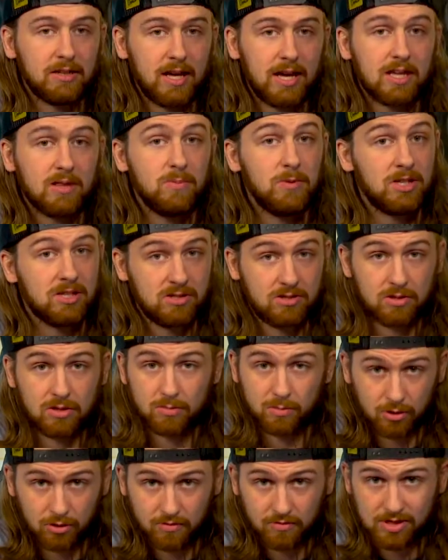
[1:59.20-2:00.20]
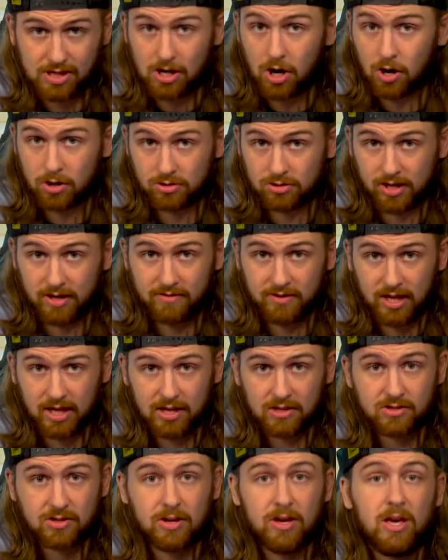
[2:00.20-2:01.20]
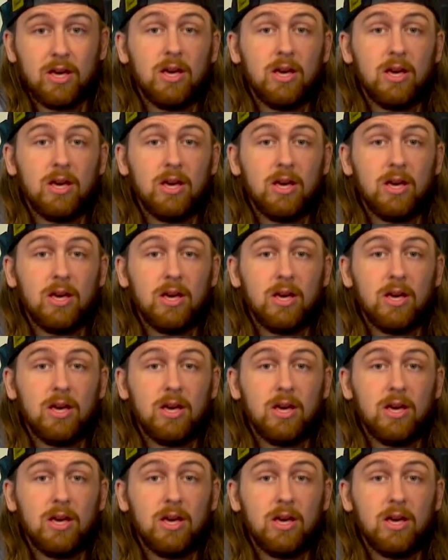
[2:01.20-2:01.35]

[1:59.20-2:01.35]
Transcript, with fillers: length, because you can move the hard drive cage